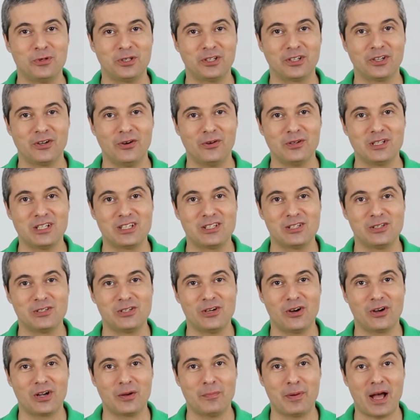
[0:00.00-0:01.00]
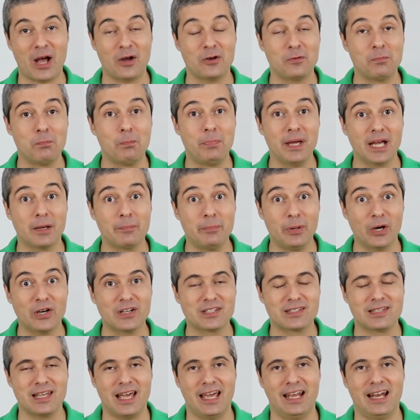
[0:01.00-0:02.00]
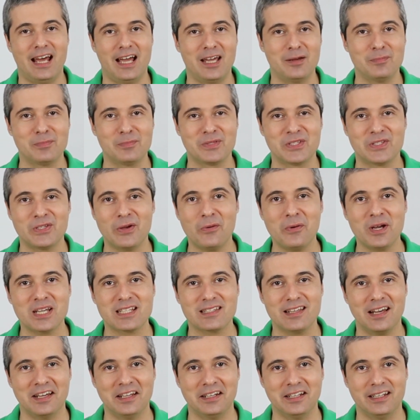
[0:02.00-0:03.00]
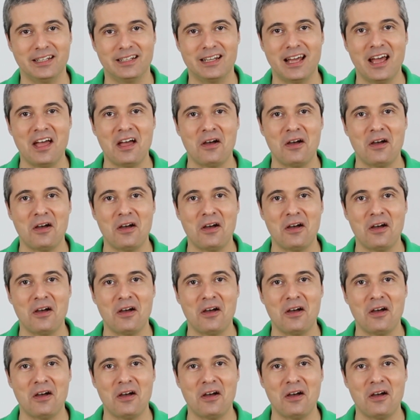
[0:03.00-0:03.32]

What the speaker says: we're going to talk about big books and I am so excited.